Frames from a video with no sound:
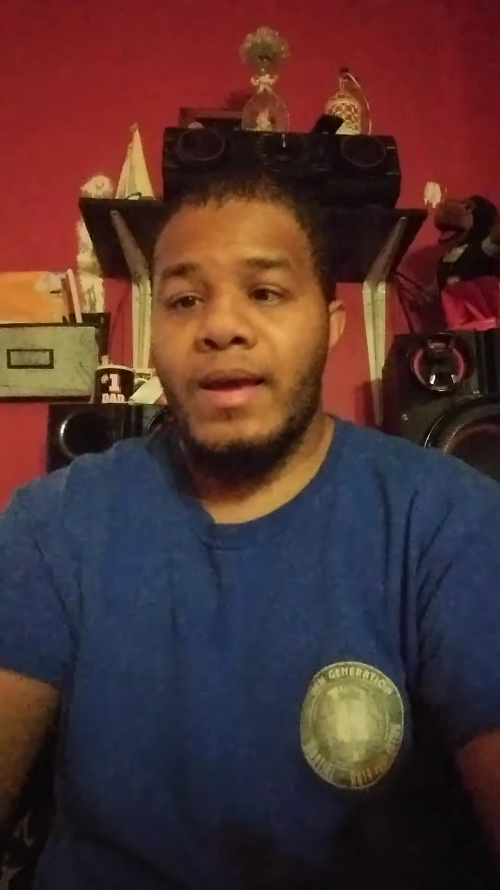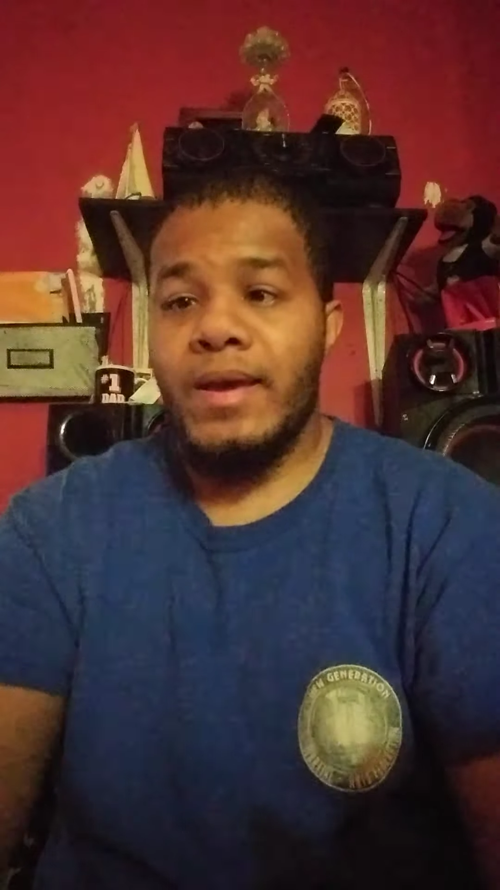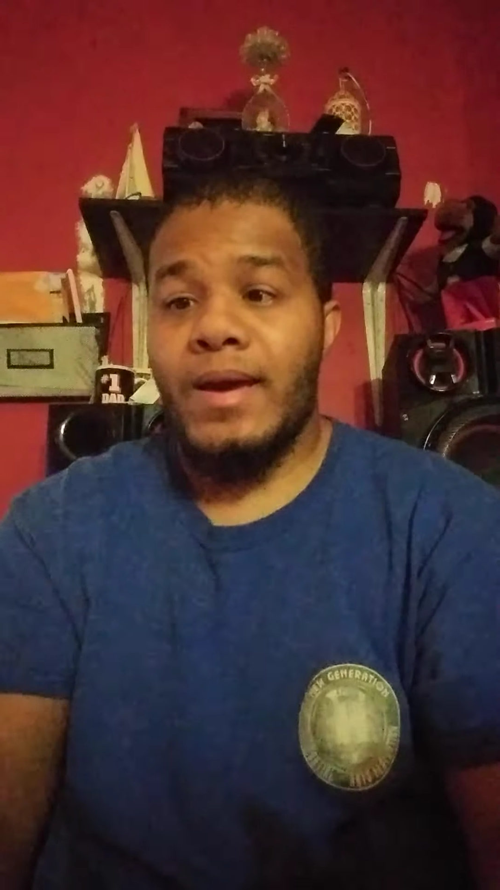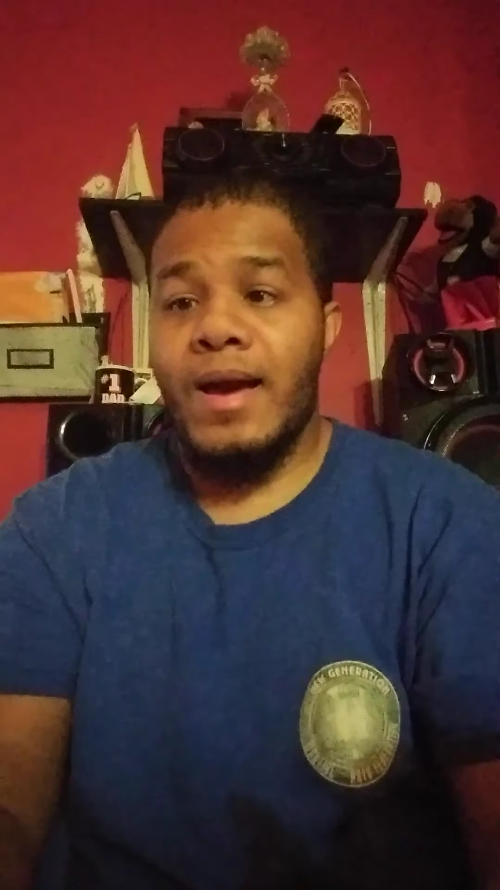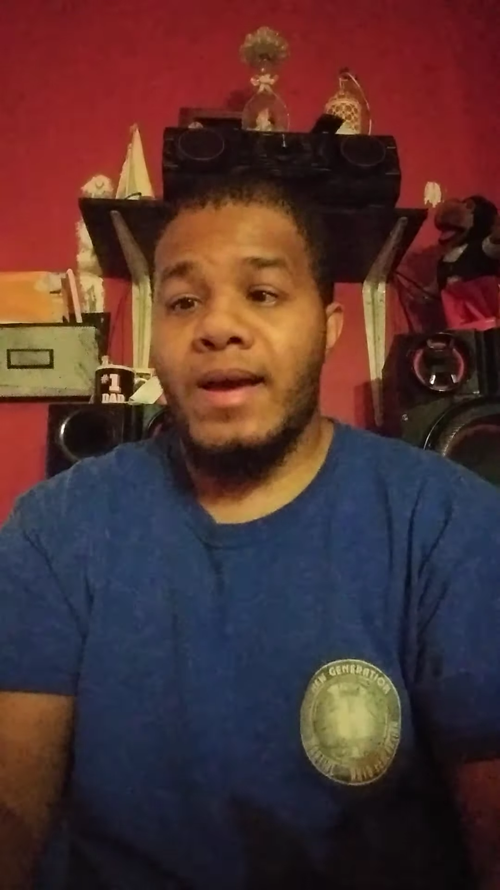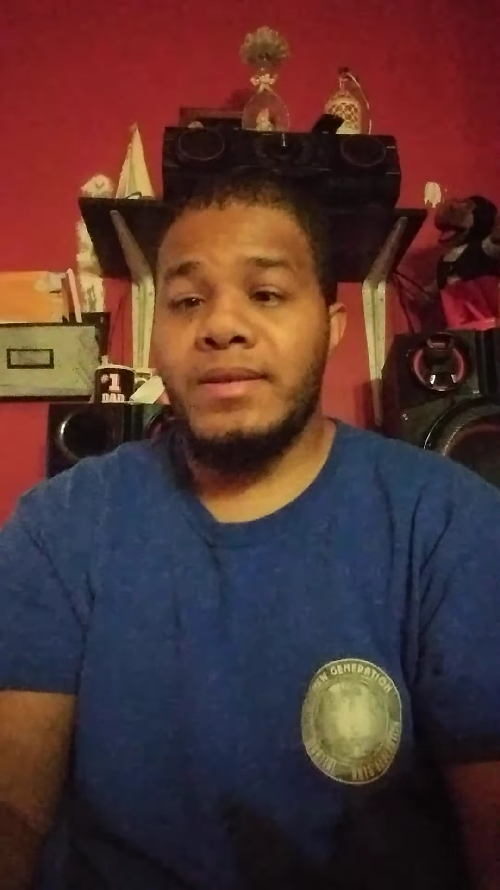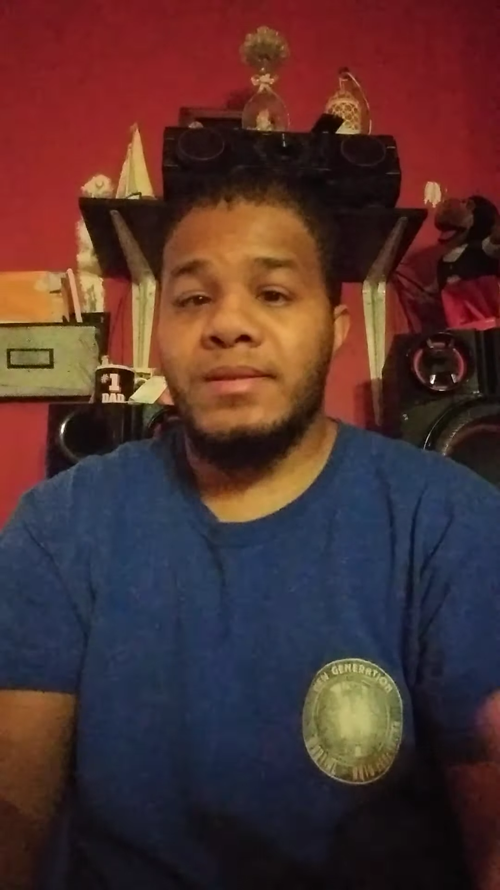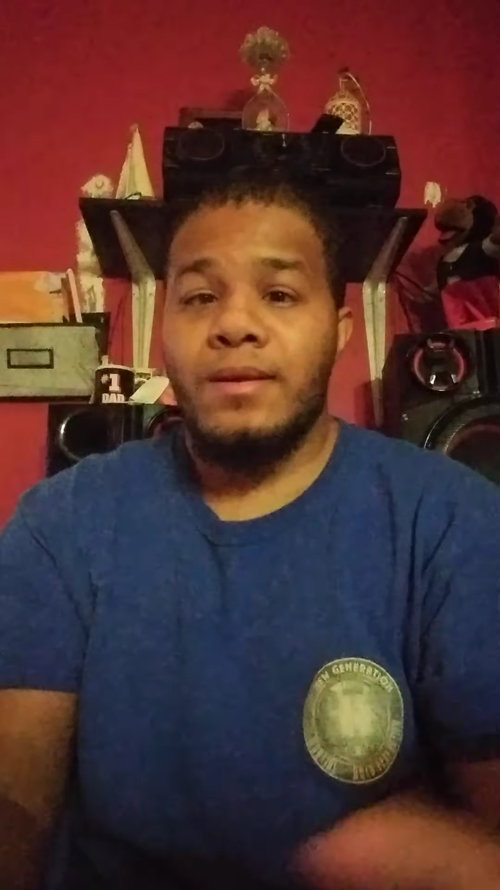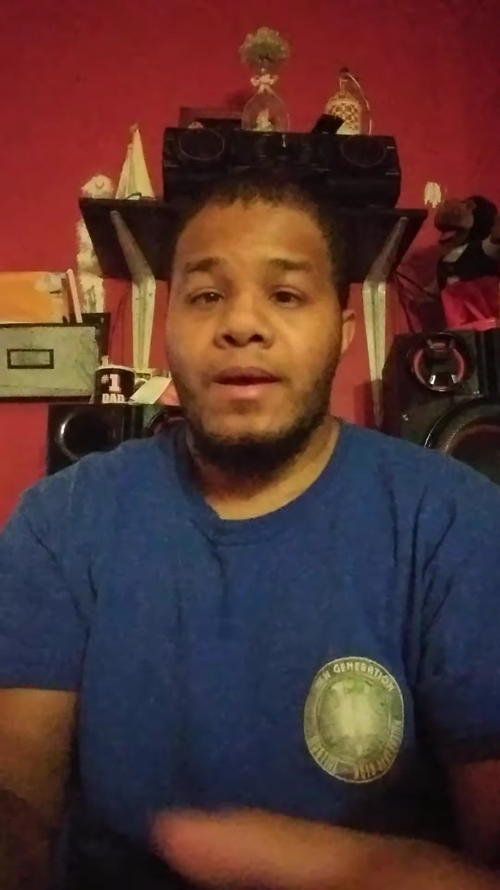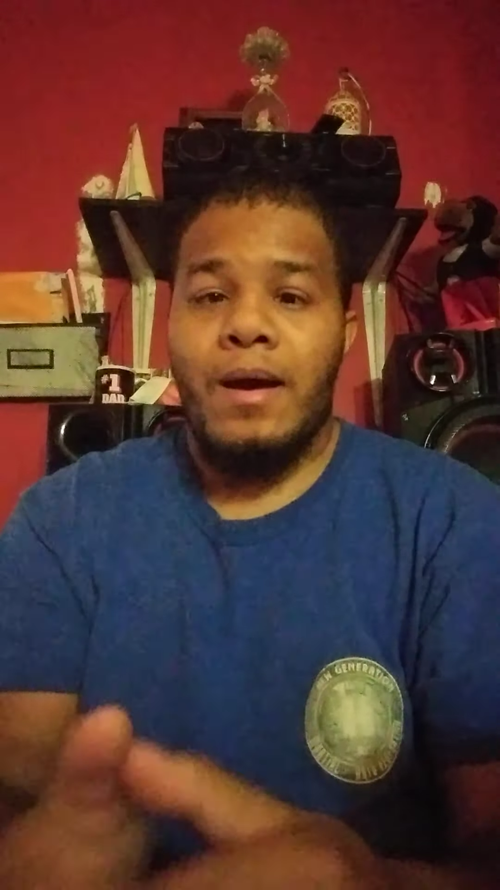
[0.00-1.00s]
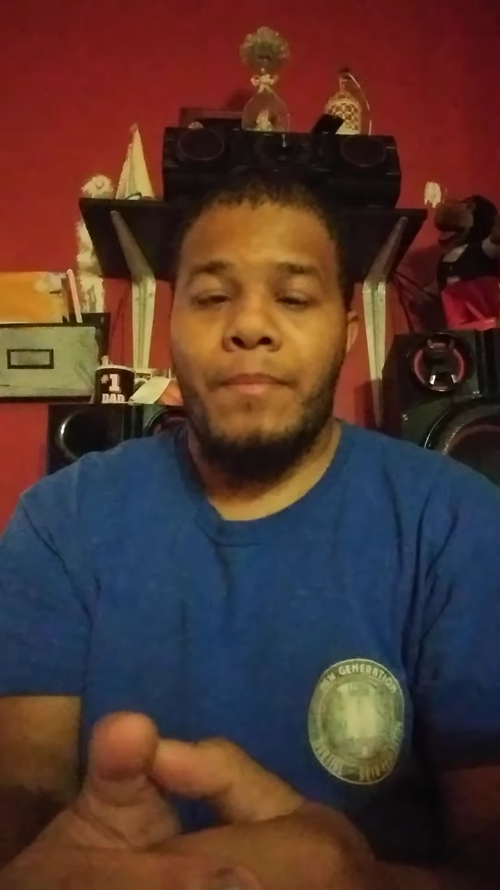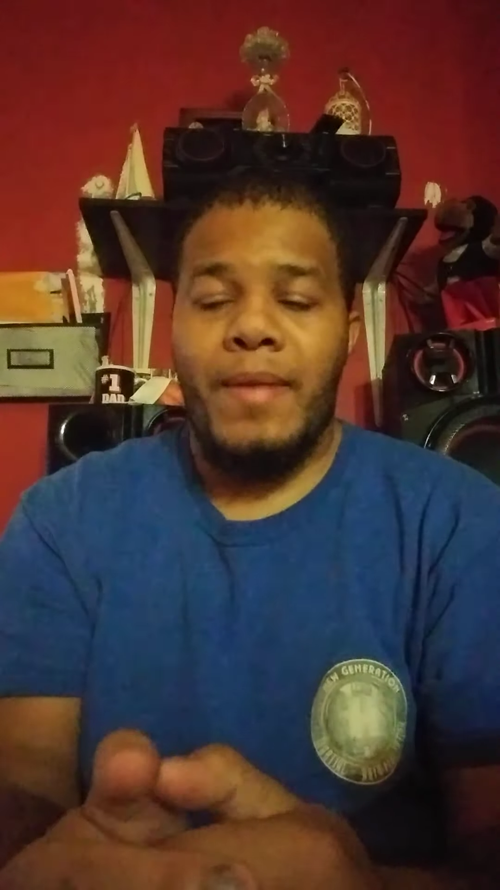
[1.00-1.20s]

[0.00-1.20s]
Hey guys, I'm